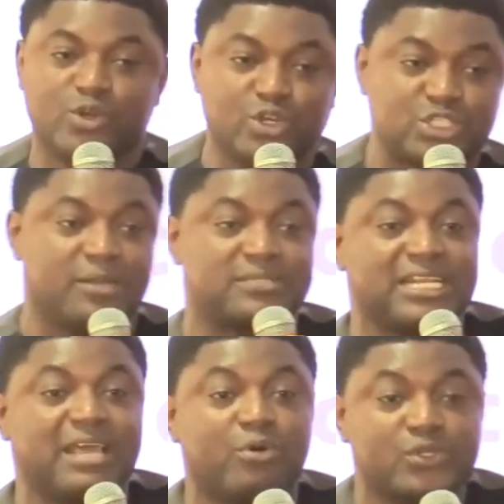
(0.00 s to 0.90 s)
you lose some
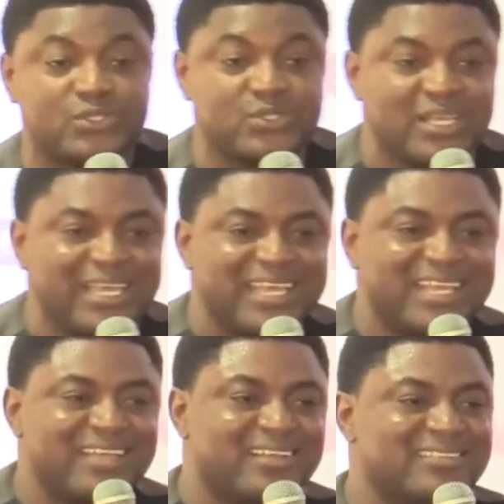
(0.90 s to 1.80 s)
syllables.
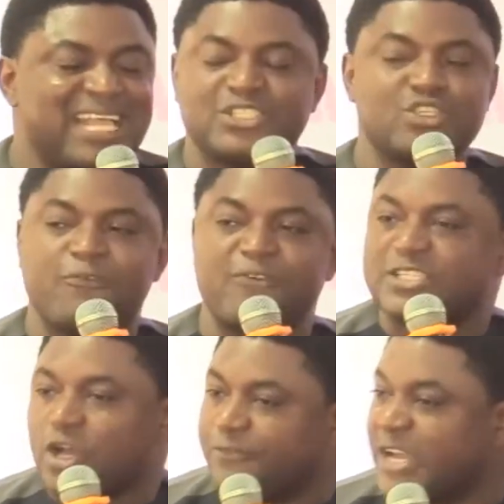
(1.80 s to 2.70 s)
That's not
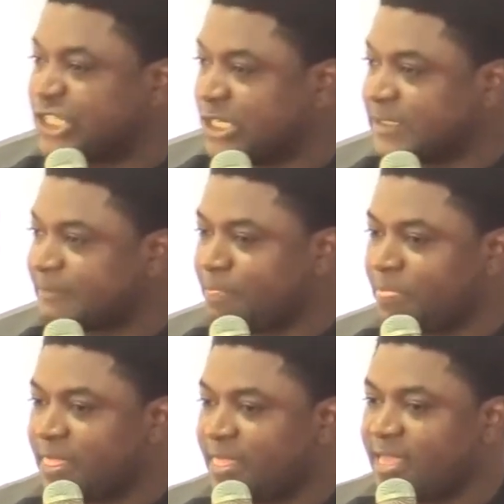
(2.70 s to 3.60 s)
faith confession.
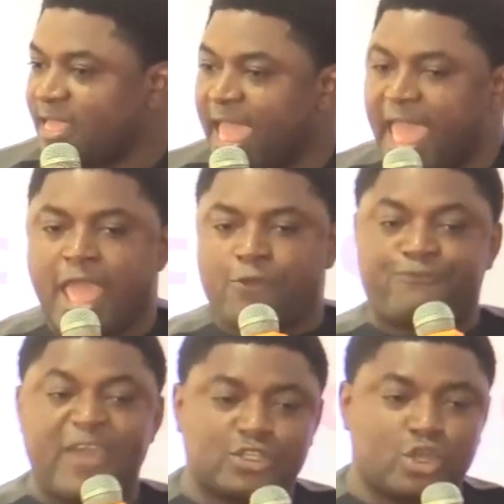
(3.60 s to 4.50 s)

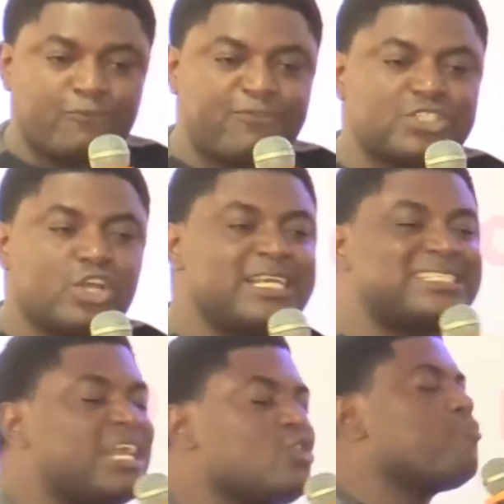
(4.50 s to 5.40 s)
Faith confession
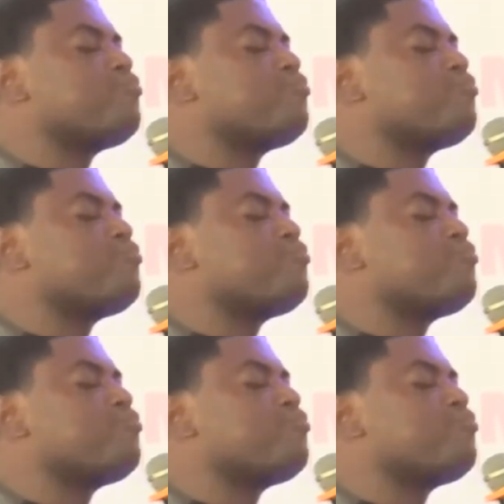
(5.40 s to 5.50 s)
is that you